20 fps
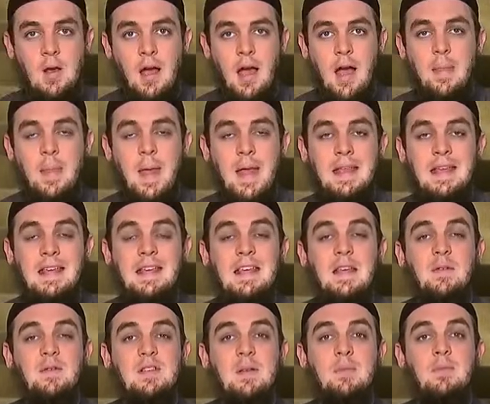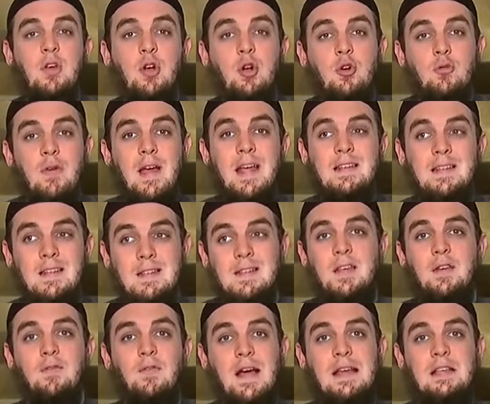And then he gives him the greatest
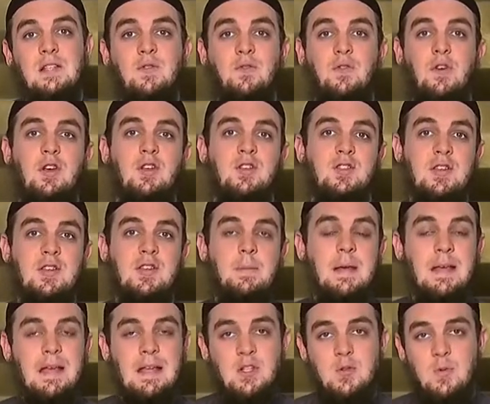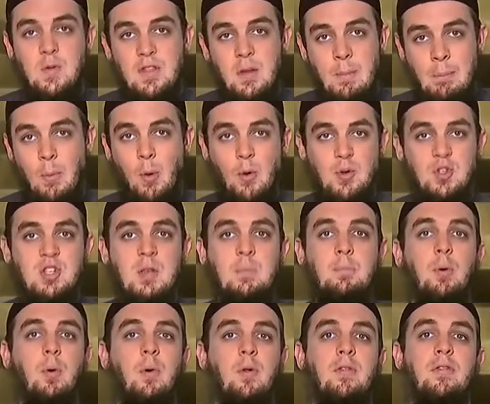advice first. He begins with the most
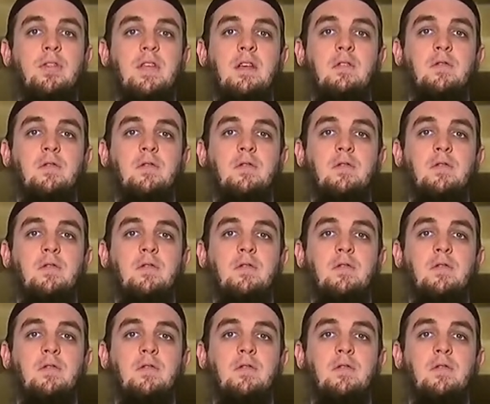important thing